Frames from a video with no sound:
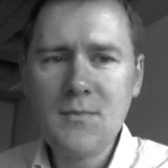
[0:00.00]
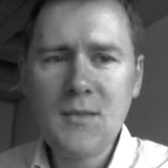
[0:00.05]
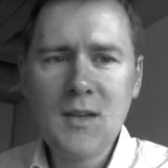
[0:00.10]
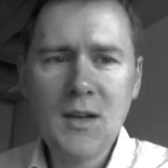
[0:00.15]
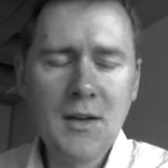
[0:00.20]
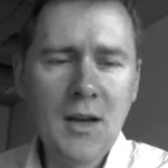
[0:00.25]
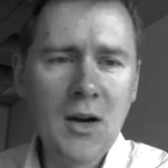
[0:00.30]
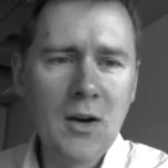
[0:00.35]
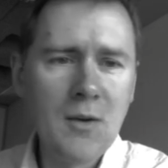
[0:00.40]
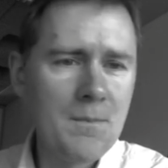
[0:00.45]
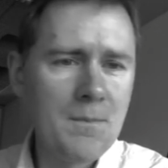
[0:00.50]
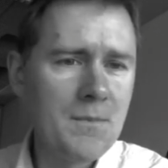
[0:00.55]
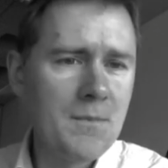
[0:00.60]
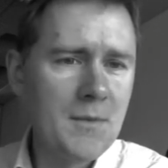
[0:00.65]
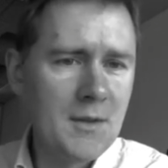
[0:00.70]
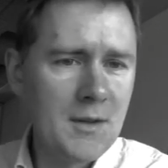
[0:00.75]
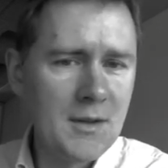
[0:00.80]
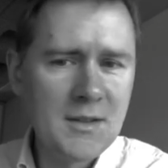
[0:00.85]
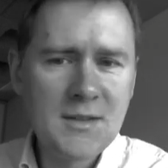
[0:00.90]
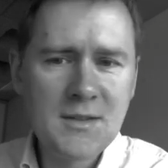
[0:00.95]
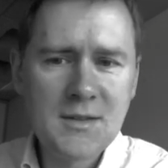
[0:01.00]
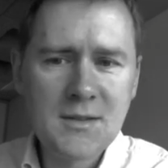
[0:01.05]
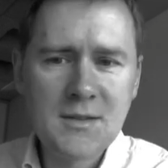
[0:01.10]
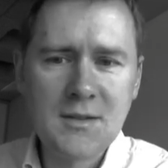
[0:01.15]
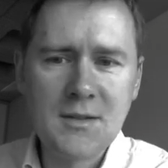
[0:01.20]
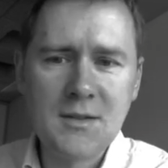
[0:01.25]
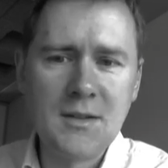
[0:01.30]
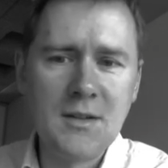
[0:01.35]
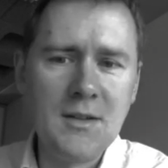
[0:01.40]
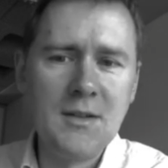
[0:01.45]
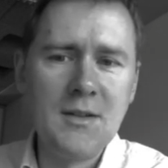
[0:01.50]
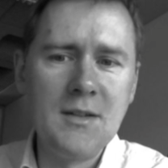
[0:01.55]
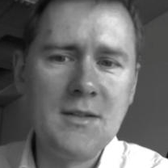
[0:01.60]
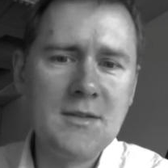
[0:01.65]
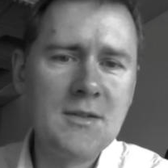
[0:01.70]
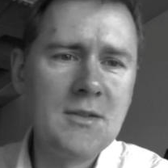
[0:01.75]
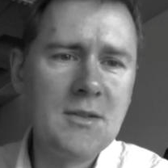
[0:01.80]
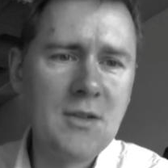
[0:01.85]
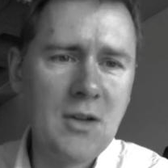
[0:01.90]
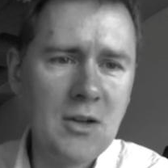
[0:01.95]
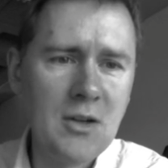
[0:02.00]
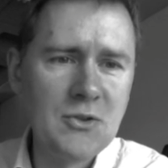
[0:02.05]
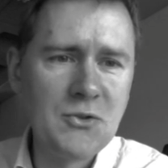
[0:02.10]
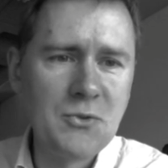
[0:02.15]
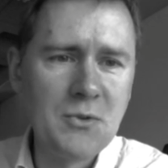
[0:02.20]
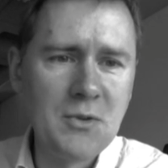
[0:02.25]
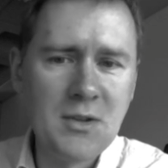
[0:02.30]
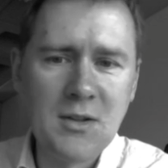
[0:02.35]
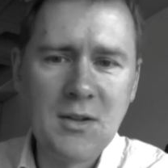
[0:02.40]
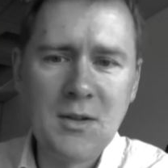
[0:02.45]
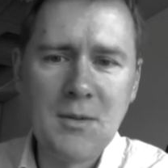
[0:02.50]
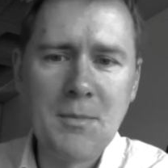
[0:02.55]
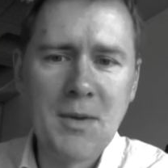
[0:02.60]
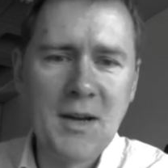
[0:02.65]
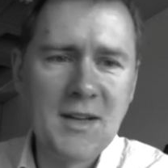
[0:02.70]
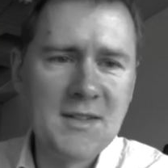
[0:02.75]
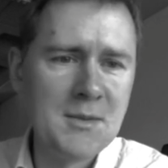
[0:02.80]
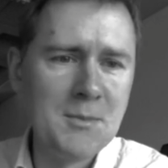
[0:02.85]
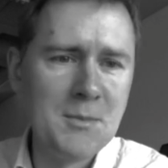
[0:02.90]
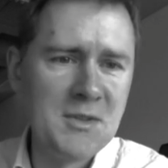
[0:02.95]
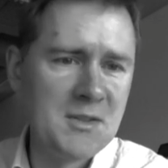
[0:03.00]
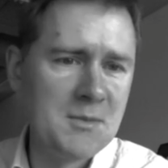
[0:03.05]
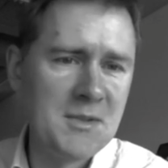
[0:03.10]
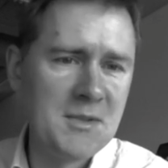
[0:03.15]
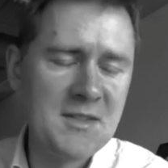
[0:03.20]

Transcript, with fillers: Now, this is cultural pessimism.